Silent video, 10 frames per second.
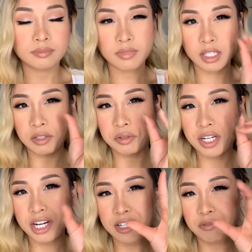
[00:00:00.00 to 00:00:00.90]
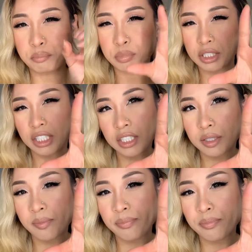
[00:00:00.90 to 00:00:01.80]
it'll kind of bleed,
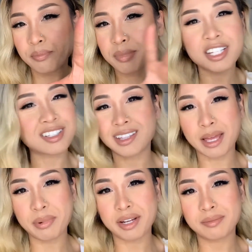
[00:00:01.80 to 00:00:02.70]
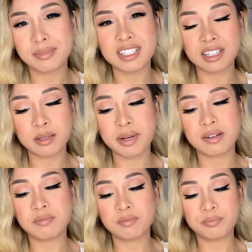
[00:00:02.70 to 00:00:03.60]
but it's not that bad. It's not that bad.
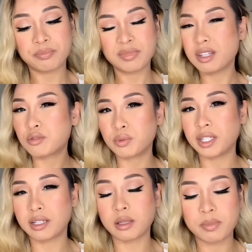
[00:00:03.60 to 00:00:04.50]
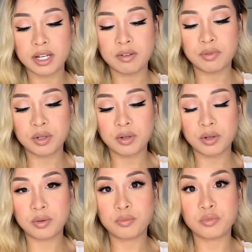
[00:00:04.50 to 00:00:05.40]
It's really not that bad. If
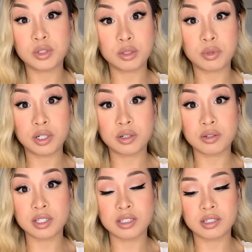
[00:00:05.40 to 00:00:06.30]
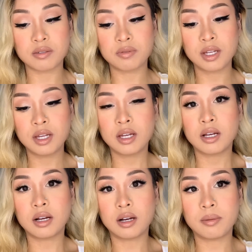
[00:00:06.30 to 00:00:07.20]
you're really wanting to go sensitive
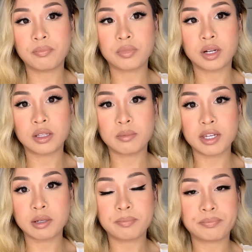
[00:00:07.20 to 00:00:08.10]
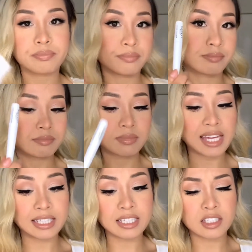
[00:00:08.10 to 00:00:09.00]
on the makeup, I
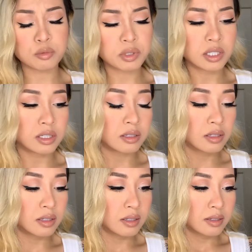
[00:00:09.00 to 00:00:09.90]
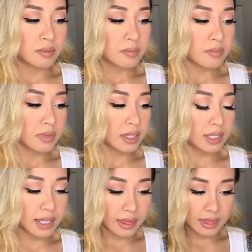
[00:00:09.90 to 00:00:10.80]
think this is pretty good.
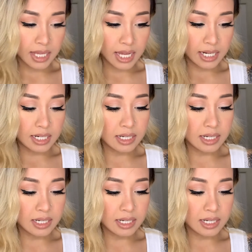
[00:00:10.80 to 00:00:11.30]
Then,